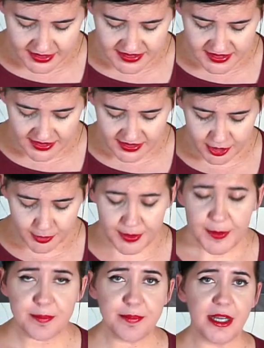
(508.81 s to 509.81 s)
does a
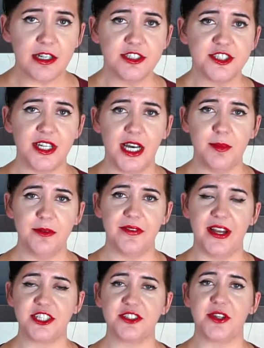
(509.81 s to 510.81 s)
little bit better
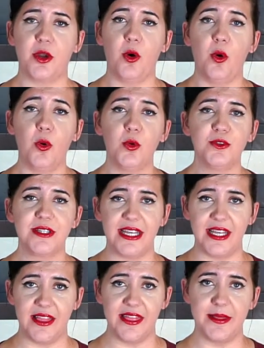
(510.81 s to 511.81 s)
job of actually
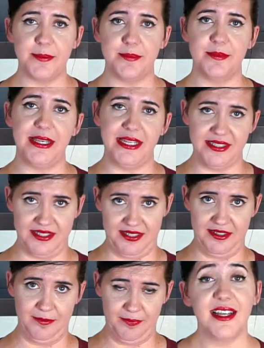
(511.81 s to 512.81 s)
holding the
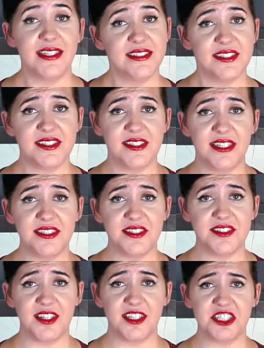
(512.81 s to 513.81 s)
meat. Is this
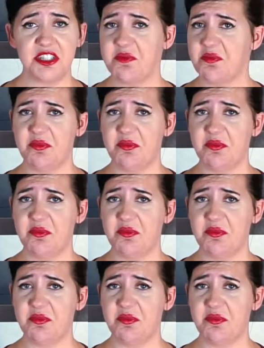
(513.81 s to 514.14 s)
necessary?